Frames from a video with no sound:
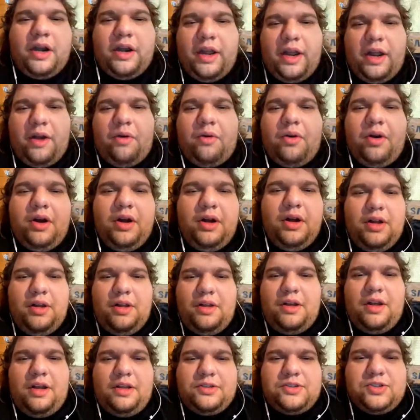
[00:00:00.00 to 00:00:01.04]
now.
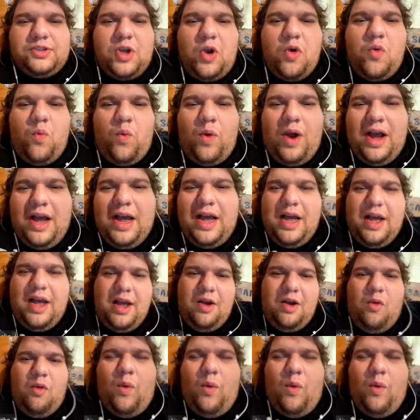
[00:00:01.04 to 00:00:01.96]
So why